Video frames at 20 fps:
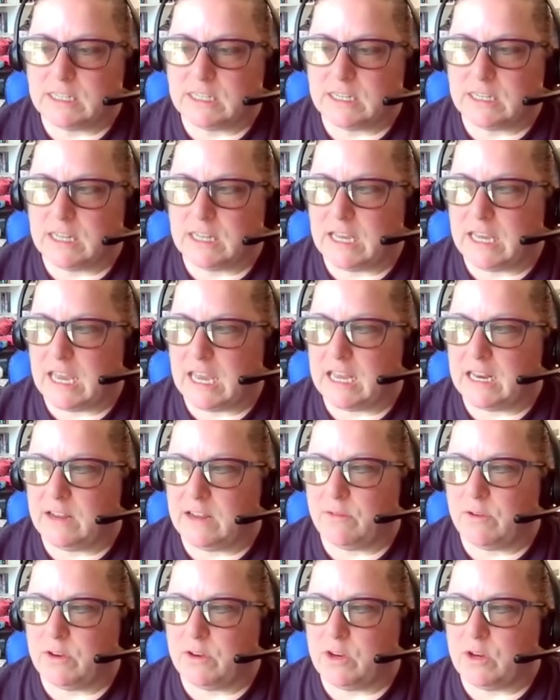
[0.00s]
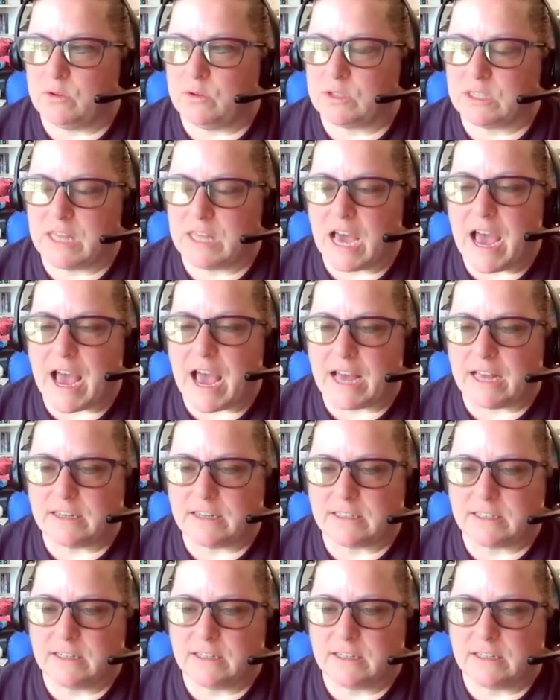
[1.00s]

then they can't even use that.